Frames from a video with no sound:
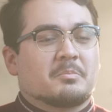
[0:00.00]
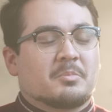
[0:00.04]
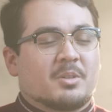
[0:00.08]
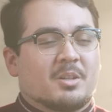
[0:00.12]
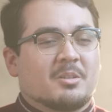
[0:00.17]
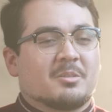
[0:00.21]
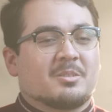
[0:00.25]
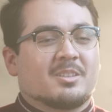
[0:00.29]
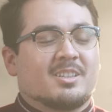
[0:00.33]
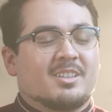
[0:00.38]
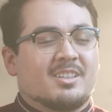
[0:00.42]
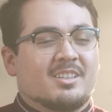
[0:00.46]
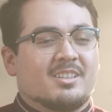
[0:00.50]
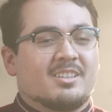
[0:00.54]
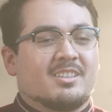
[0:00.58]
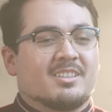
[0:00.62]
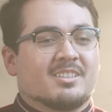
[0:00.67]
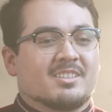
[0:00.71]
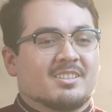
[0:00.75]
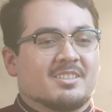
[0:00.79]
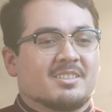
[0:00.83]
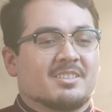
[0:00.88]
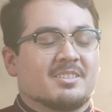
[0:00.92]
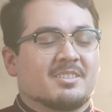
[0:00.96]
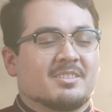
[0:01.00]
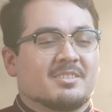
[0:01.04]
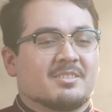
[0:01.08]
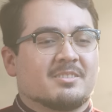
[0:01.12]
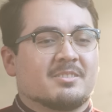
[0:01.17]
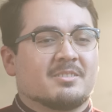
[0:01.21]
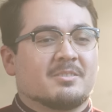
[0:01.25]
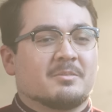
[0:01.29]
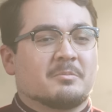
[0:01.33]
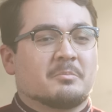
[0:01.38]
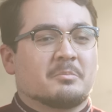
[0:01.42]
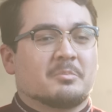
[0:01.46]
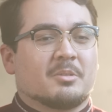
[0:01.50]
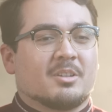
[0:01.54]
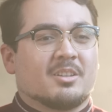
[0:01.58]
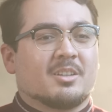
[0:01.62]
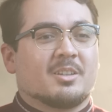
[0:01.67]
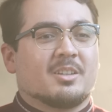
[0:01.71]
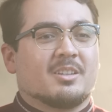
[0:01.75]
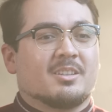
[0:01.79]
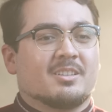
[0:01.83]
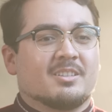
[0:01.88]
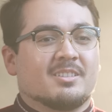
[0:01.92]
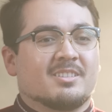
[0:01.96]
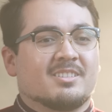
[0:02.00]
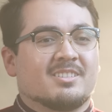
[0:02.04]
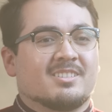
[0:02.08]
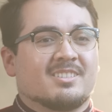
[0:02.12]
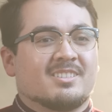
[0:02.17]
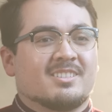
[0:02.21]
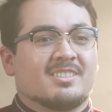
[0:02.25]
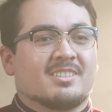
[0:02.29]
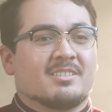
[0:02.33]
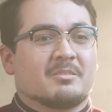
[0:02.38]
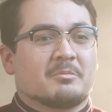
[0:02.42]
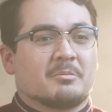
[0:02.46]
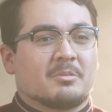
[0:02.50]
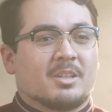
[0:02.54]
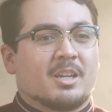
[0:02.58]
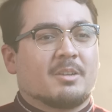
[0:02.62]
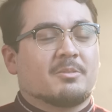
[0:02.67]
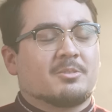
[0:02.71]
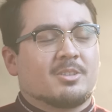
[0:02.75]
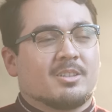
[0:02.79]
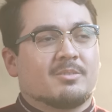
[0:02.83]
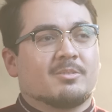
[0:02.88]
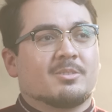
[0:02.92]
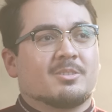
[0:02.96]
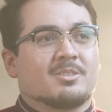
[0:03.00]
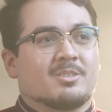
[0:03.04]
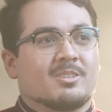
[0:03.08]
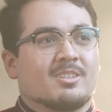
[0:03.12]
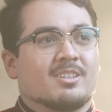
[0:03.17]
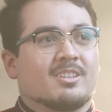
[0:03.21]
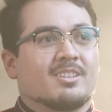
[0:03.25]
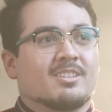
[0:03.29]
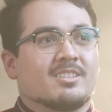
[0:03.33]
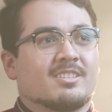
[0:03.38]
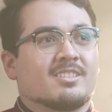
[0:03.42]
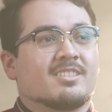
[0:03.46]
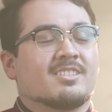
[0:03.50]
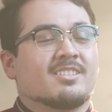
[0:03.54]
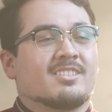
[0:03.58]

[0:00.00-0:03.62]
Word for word: Probably, probably after every salah.